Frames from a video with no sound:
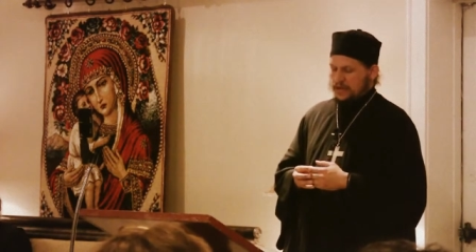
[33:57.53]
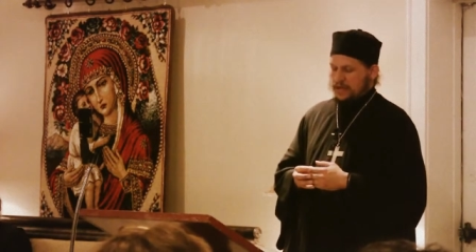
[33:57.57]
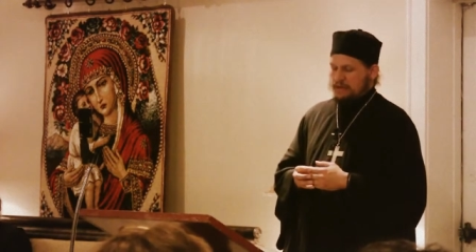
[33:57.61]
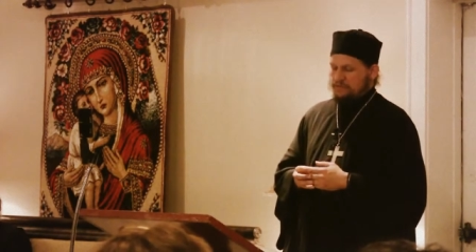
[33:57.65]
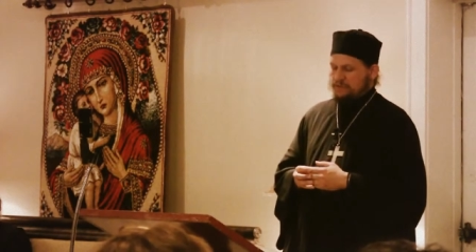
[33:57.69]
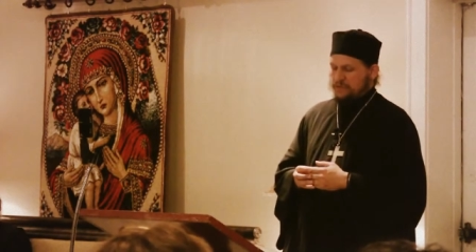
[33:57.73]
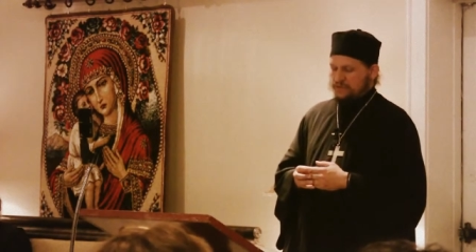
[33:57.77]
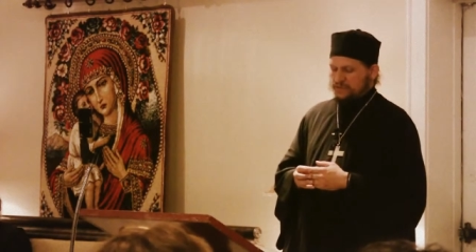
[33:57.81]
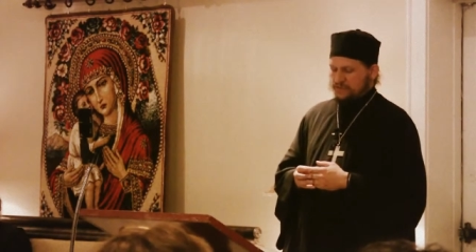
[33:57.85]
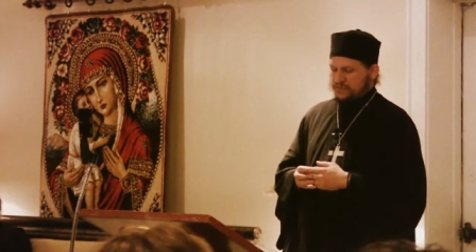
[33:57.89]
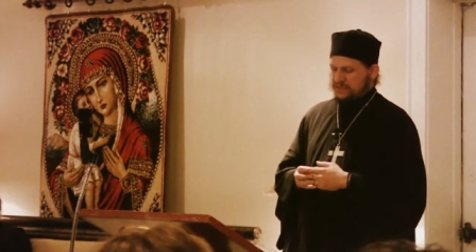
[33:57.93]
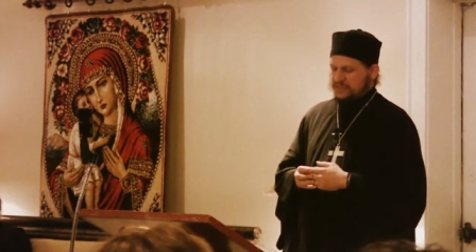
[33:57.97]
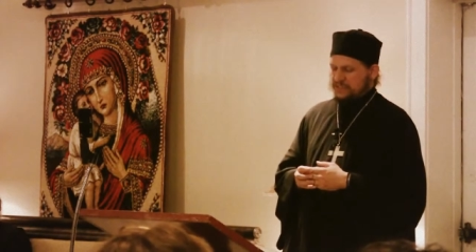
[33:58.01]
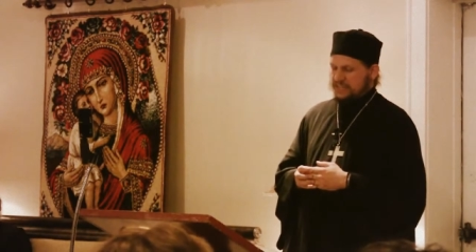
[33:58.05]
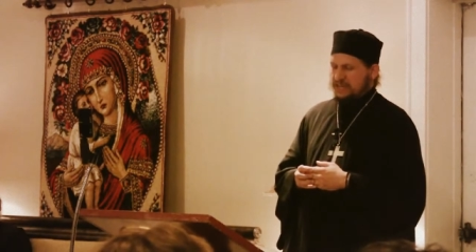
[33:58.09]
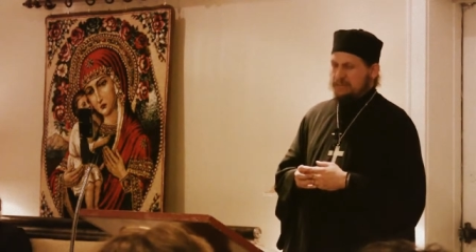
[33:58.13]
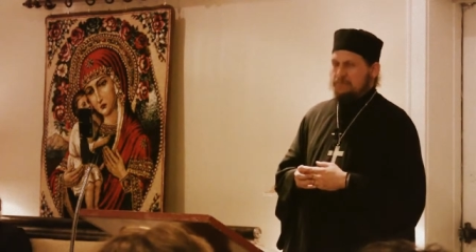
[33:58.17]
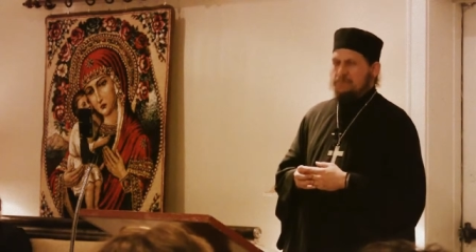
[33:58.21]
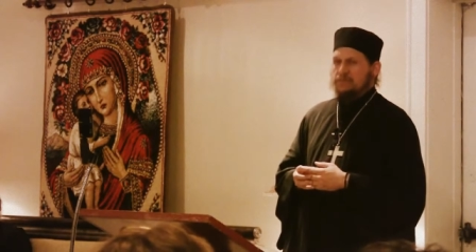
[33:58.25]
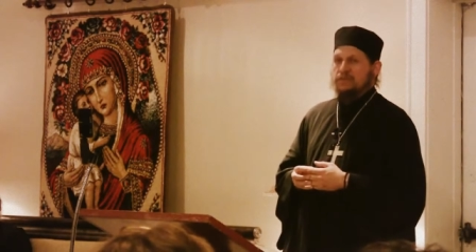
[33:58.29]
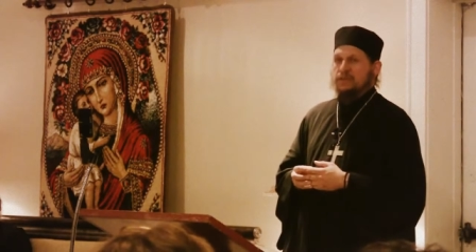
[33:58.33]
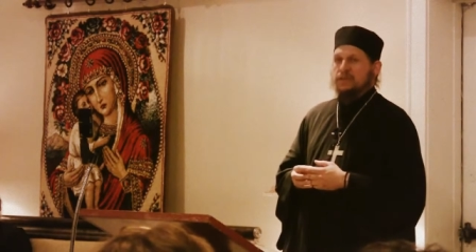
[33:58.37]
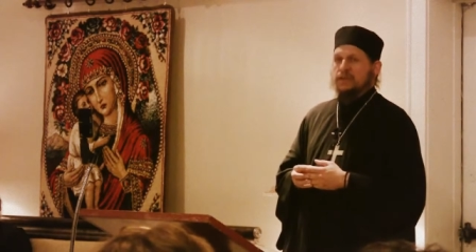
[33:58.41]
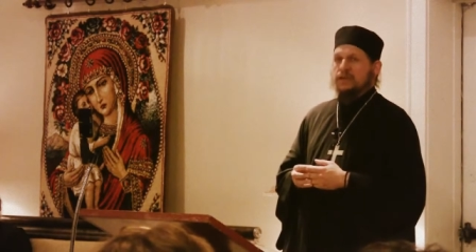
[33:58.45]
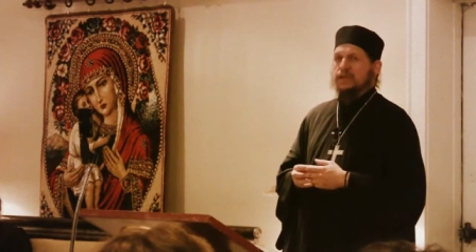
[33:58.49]
I felt the
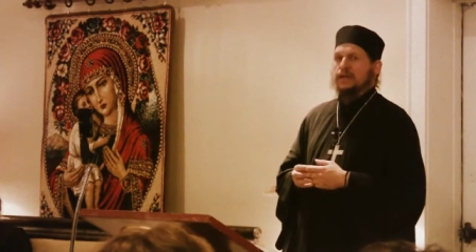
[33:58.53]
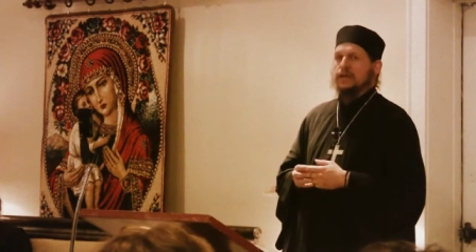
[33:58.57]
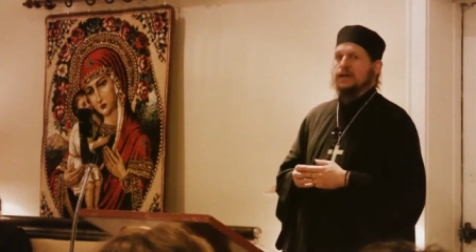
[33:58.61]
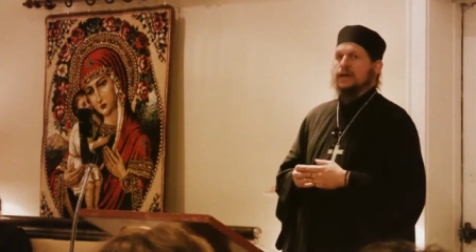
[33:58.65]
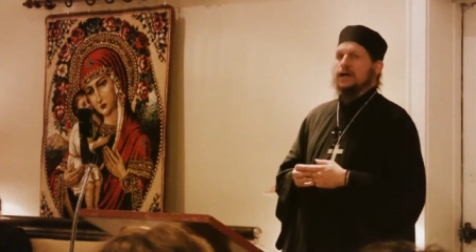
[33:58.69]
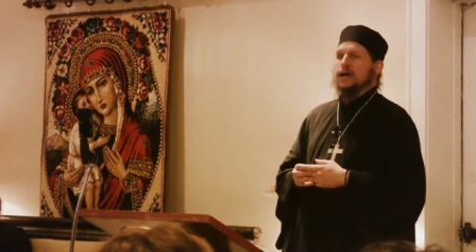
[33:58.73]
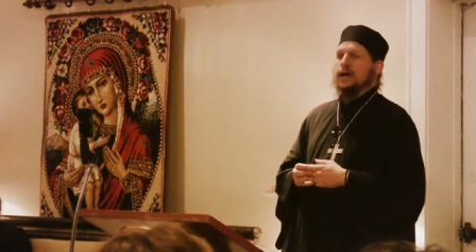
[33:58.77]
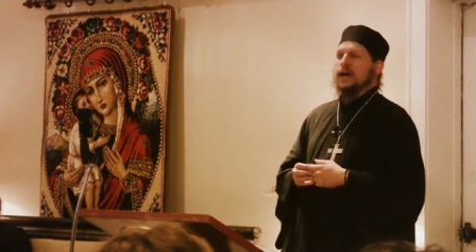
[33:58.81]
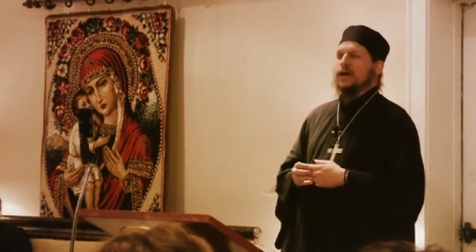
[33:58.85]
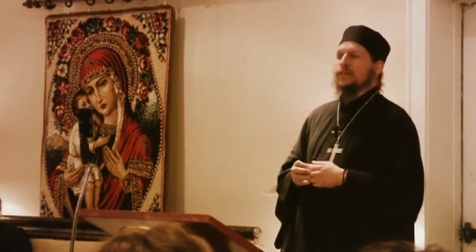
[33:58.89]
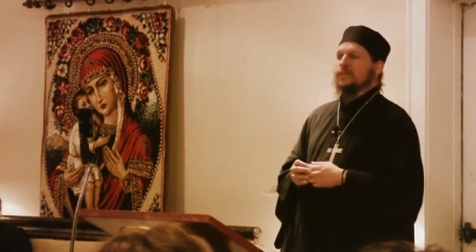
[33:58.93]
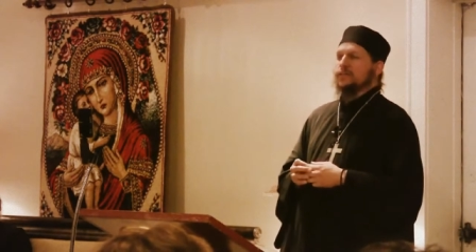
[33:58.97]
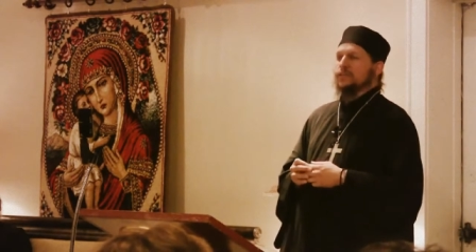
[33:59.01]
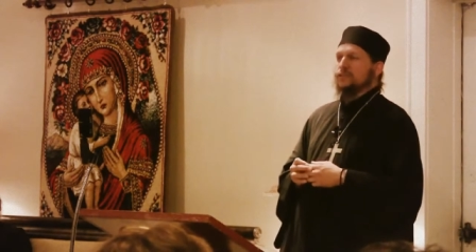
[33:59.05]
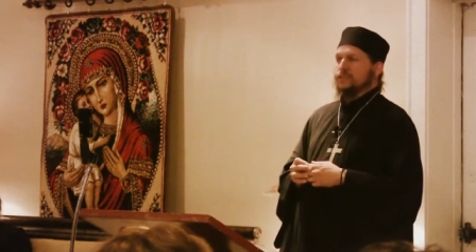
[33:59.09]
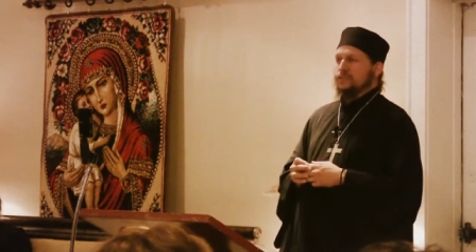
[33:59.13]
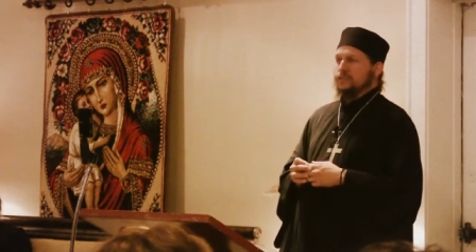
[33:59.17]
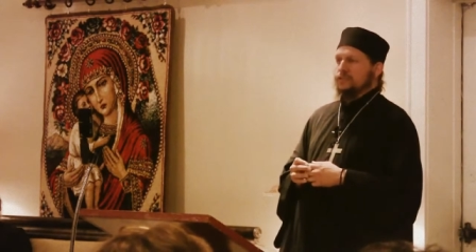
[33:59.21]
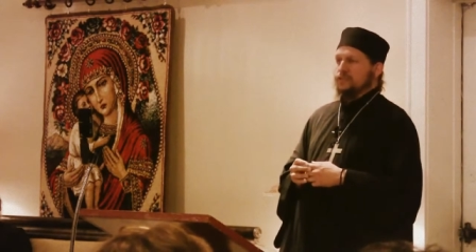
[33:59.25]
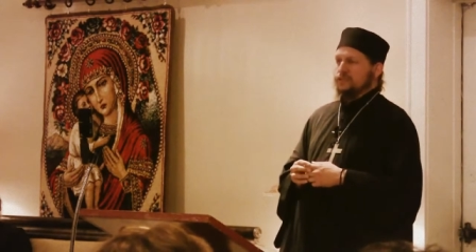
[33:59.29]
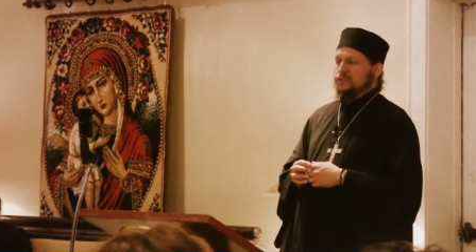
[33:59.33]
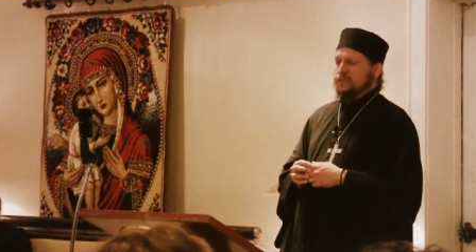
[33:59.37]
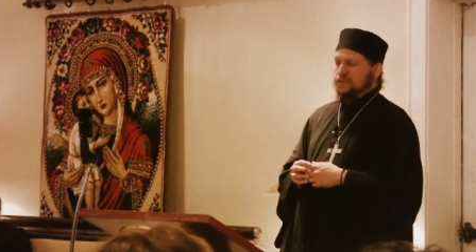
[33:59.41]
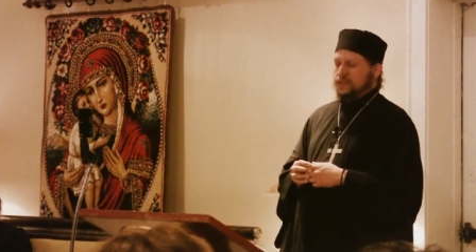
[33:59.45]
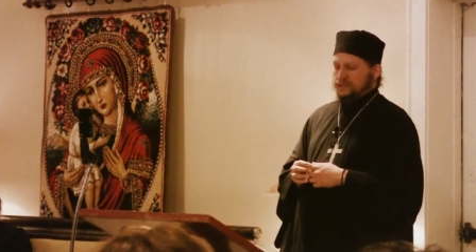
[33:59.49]
same thing on the
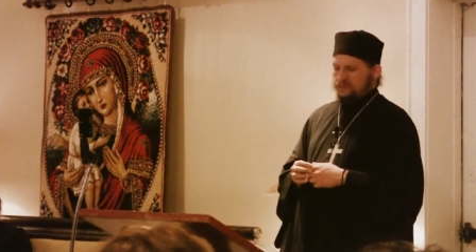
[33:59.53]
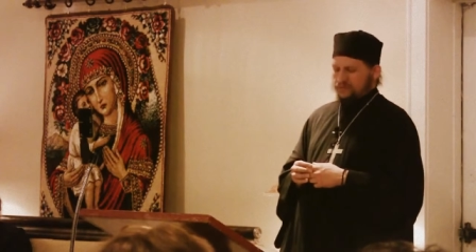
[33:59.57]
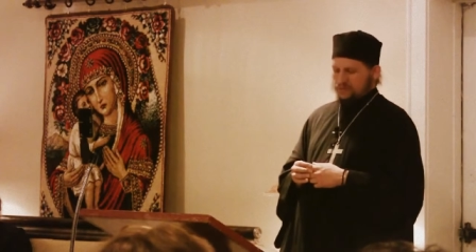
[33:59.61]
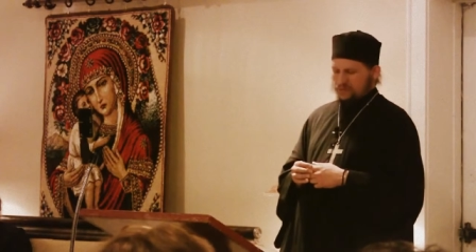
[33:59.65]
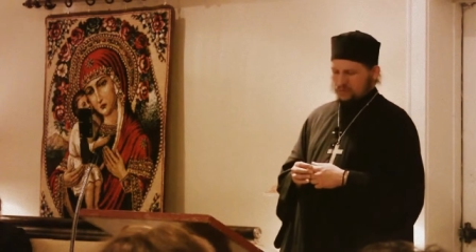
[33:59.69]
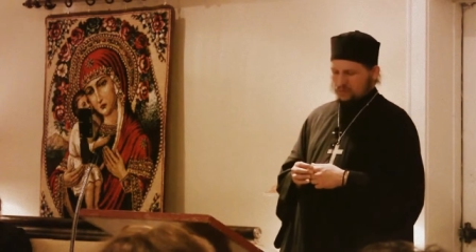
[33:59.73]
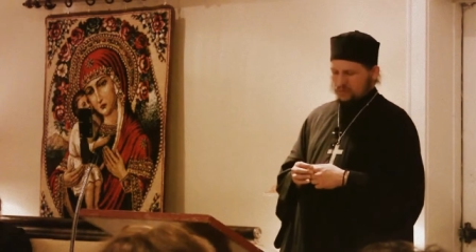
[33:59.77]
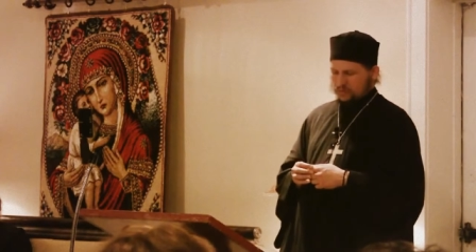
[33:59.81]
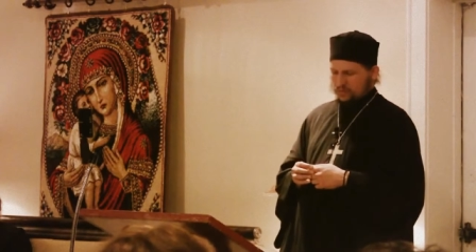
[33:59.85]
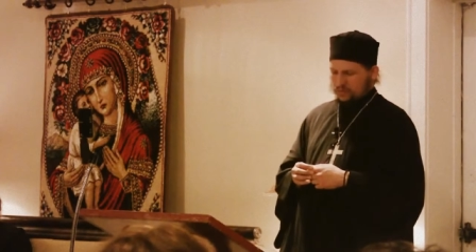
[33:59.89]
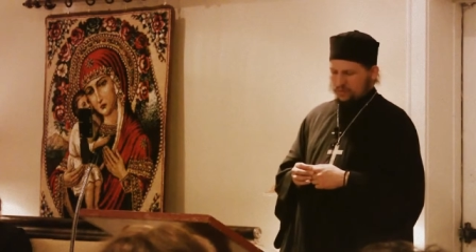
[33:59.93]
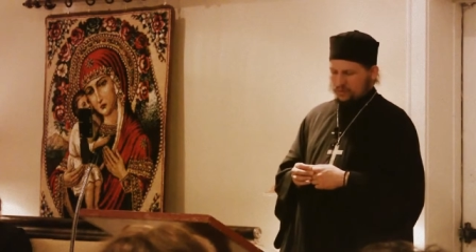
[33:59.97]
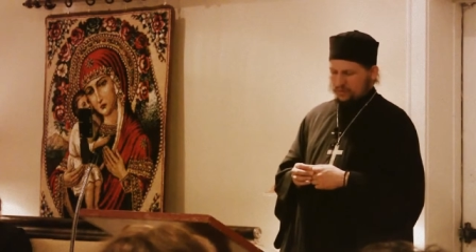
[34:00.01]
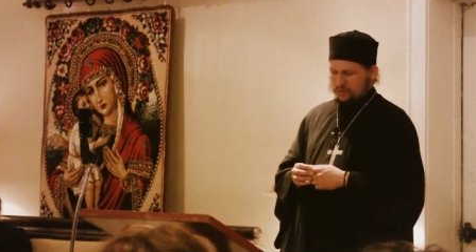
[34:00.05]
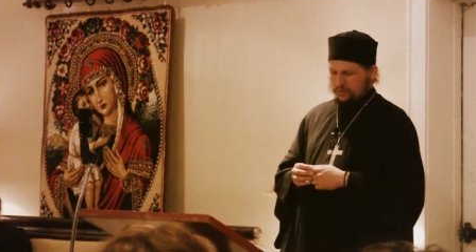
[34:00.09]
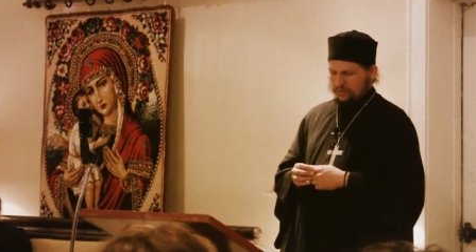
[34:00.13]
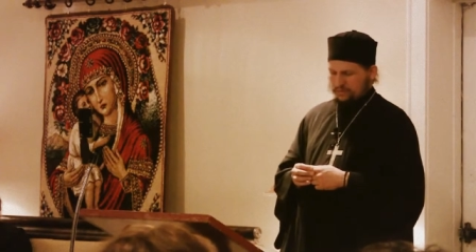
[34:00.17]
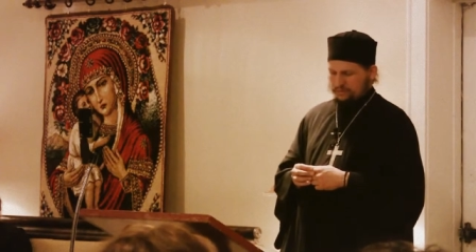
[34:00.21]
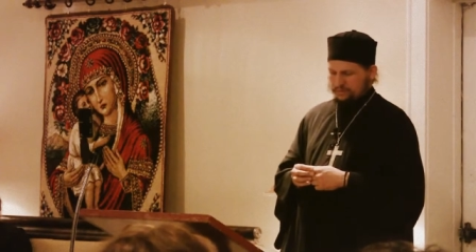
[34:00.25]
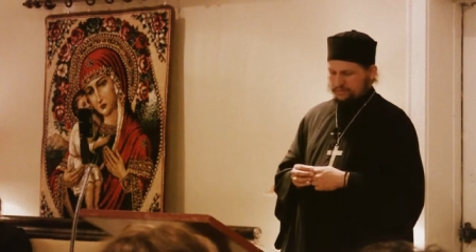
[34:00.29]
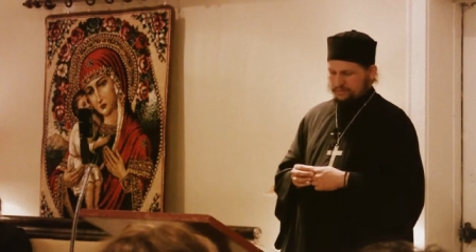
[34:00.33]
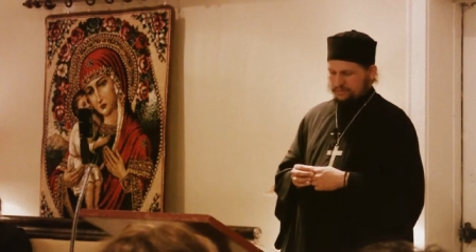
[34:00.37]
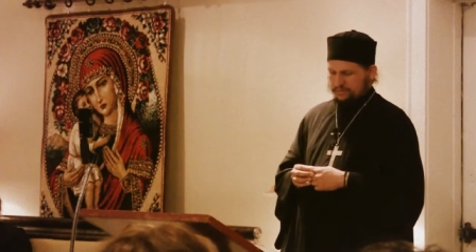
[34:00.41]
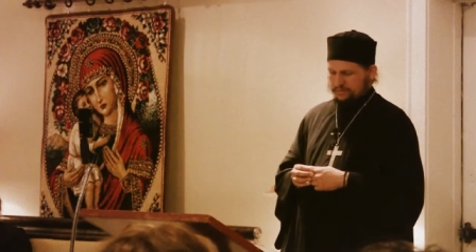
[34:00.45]
third day of the war.